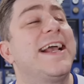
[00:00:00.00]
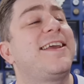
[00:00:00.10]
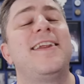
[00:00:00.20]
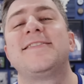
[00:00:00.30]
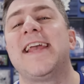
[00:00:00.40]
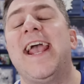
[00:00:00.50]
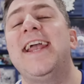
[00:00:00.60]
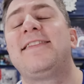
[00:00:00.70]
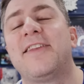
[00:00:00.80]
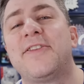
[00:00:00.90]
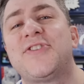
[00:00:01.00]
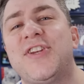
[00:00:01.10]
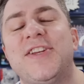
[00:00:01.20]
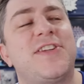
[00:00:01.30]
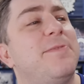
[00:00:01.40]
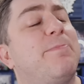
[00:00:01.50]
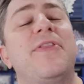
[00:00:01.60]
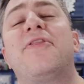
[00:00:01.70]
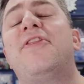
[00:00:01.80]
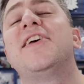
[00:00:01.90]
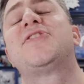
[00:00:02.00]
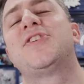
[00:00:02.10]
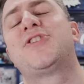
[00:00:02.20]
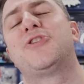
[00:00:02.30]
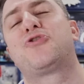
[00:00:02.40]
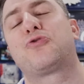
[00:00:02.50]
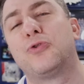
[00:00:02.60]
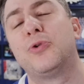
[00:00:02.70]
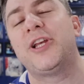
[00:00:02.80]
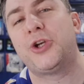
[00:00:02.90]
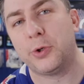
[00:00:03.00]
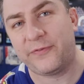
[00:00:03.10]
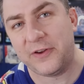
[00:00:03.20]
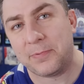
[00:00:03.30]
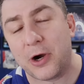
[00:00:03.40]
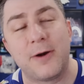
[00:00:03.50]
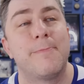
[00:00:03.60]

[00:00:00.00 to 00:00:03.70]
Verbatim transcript: Lehkonen's eighth of the season, but this is the truly goofy part.